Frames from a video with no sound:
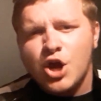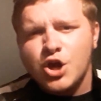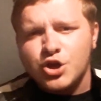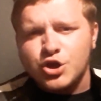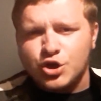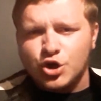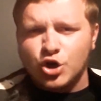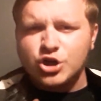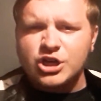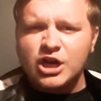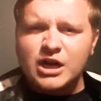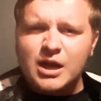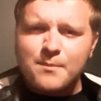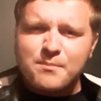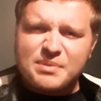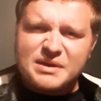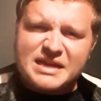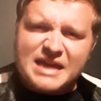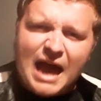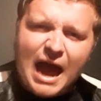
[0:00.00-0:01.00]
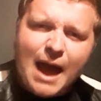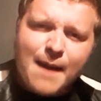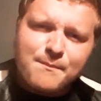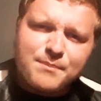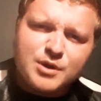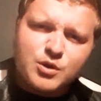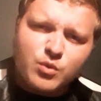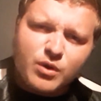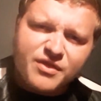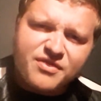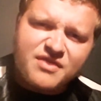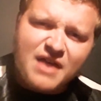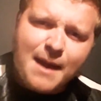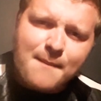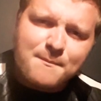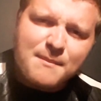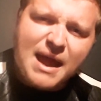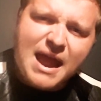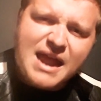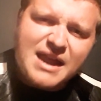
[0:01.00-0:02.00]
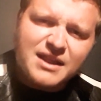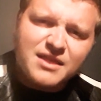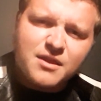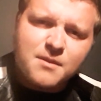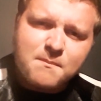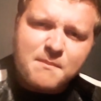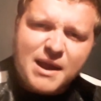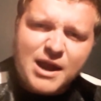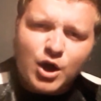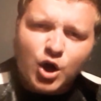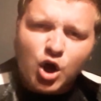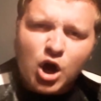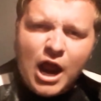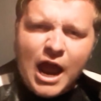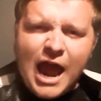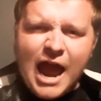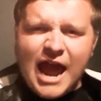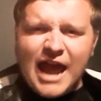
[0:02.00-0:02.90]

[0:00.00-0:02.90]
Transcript: you're going to be happy with that man in the mirror.